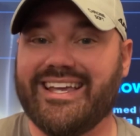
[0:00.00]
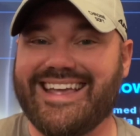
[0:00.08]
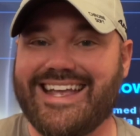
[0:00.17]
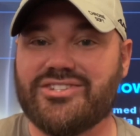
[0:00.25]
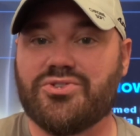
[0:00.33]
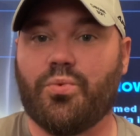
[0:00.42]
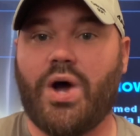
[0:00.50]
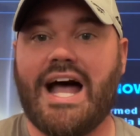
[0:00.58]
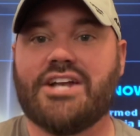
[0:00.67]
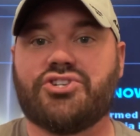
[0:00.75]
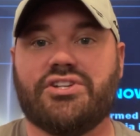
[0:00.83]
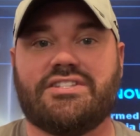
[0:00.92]
against
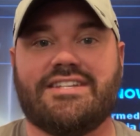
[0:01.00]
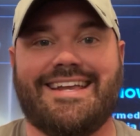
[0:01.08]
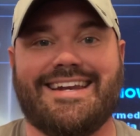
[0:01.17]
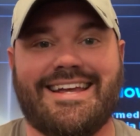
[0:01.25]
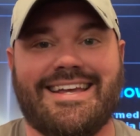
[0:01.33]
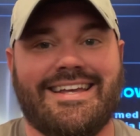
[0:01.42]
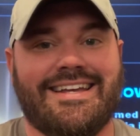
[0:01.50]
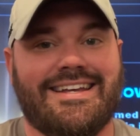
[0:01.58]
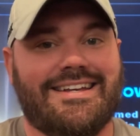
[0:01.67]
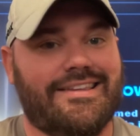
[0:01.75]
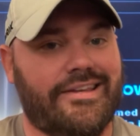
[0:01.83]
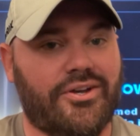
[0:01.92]
Washington.
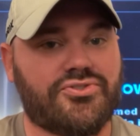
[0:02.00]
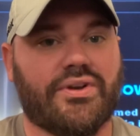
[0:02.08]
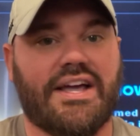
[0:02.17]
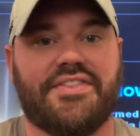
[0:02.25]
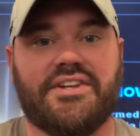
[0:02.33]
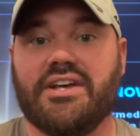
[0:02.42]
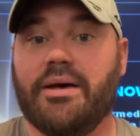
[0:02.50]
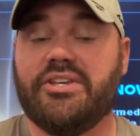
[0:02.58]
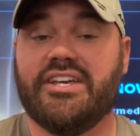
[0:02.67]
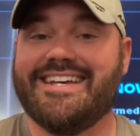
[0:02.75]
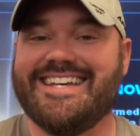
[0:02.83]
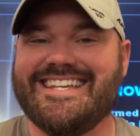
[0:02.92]
They also got the
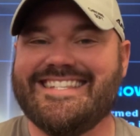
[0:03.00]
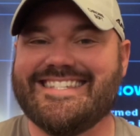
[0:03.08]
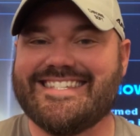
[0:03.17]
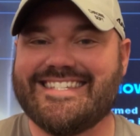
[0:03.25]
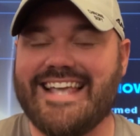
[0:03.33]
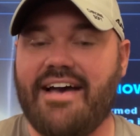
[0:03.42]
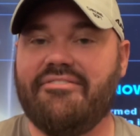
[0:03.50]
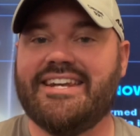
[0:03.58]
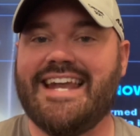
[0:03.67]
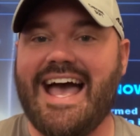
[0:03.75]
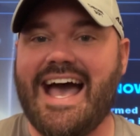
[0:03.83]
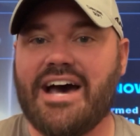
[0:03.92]
W in
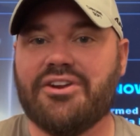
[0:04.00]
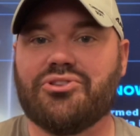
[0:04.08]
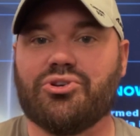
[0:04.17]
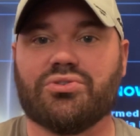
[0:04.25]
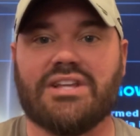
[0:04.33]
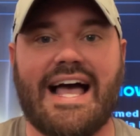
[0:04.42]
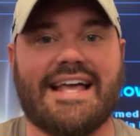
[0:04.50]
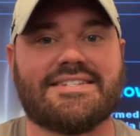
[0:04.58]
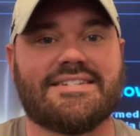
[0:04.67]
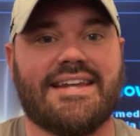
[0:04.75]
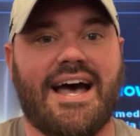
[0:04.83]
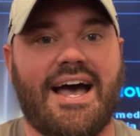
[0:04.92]
seven out of their
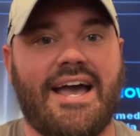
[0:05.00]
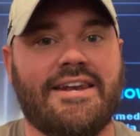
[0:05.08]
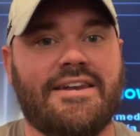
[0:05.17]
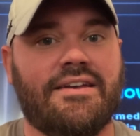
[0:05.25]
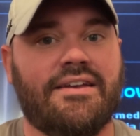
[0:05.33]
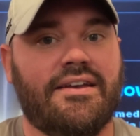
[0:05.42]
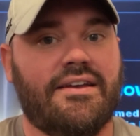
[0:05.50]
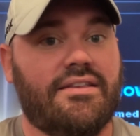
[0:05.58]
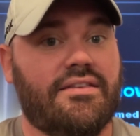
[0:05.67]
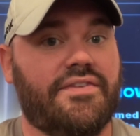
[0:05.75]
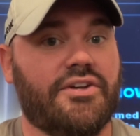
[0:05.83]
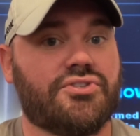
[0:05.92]
last nine.
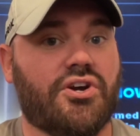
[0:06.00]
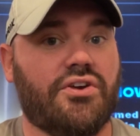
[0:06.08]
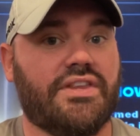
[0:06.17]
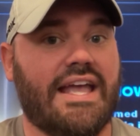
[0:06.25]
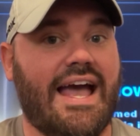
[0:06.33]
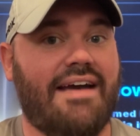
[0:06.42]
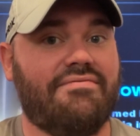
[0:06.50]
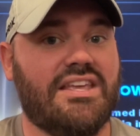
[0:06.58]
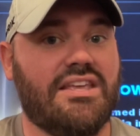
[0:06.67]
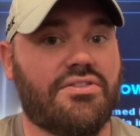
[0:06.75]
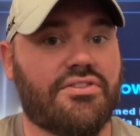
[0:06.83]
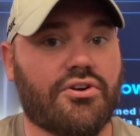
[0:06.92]
The Phillies currently have
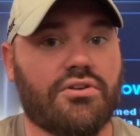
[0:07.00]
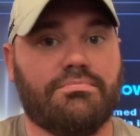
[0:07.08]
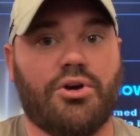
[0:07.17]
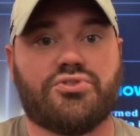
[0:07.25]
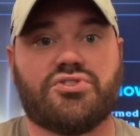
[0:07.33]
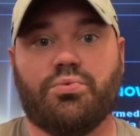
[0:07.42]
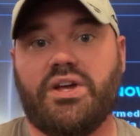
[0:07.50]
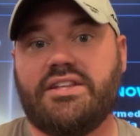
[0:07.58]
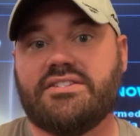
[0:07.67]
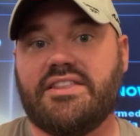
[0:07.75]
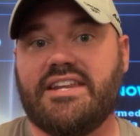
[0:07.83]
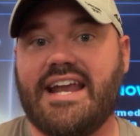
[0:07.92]
the third most
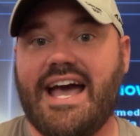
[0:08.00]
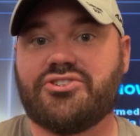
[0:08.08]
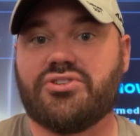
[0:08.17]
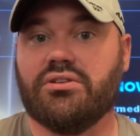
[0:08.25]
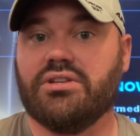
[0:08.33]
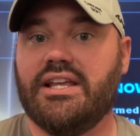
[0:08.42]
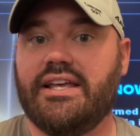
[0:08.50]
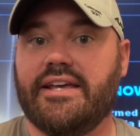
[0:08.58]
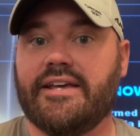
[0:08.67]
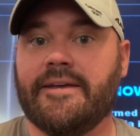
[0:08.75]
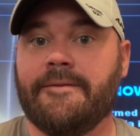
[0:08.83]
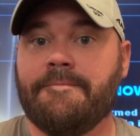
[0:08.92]
wins in the National
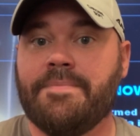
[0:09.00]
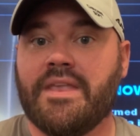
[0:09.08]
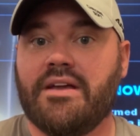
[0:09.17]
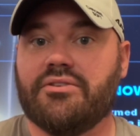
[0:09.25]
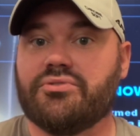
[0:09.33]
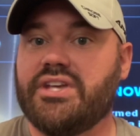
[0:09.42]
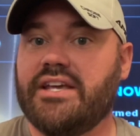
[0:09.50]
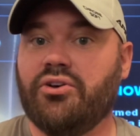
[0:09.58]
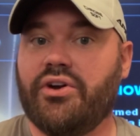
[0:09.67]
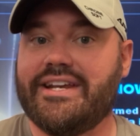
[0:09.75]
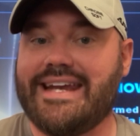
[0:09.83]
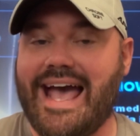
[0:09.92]
League. They're taking
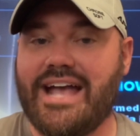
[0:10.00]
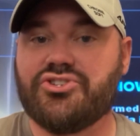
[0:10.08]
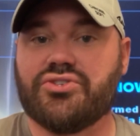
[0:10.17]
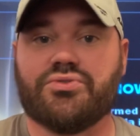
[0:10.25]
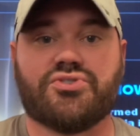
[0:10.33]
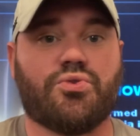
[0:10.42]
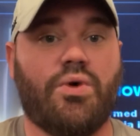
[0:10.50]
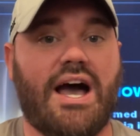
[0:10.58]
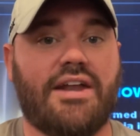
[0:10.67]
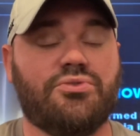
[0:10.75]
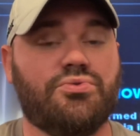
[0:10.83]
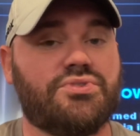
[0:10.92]
on a national
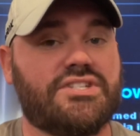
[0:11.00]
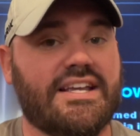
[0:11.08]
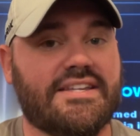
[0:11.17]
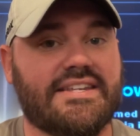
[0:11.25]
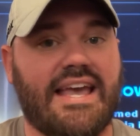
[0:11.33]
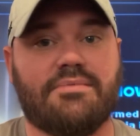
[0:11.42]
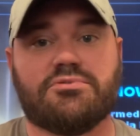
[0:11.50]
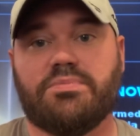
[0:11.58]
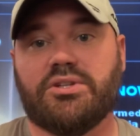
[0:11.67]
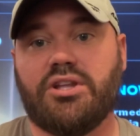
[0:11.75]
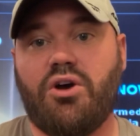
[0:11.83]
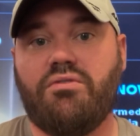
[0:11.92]
squad who's six games
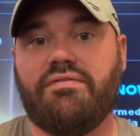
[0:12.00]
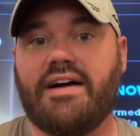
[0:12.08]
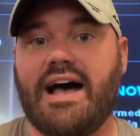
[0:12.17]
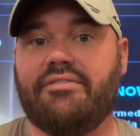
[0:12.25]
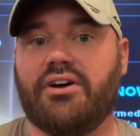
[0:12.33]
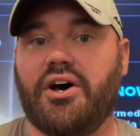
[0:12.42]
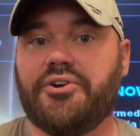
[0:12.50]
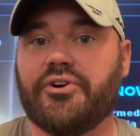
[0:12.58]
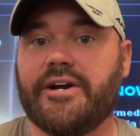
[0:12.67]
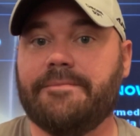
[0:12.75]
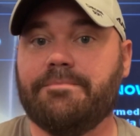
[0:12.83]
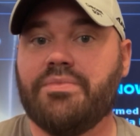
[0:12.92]
below
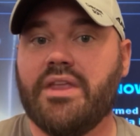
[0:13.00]
500.